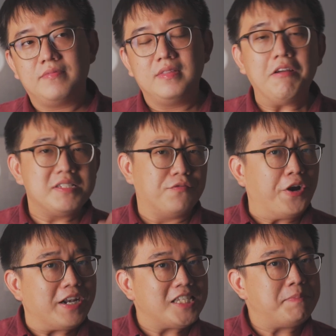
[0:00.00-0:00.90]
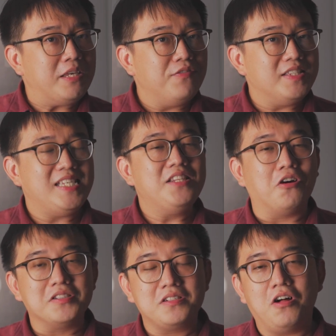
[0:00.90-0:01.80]
There is a very nice PVD
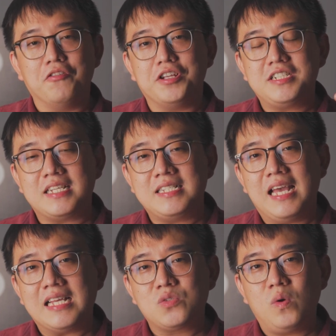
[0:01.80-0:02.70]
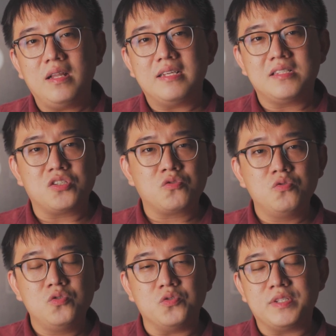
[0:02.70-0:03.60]
nozzle on the chassis as well as the
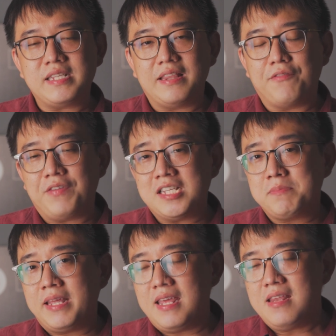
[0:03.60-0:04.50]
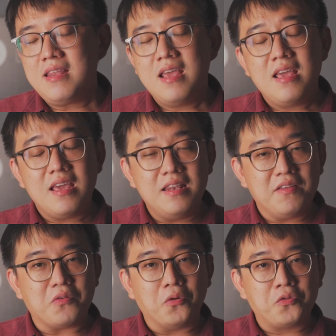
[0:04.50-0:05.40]
screws to set the faceplate in. It
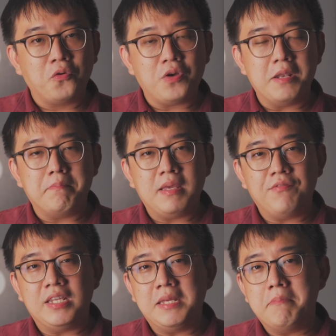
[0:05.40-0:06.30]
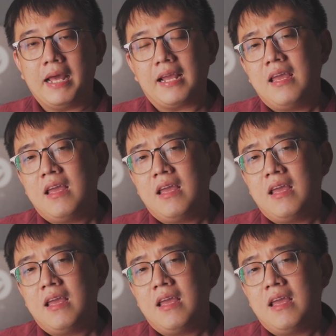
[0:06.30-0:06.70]
is also in PVD black.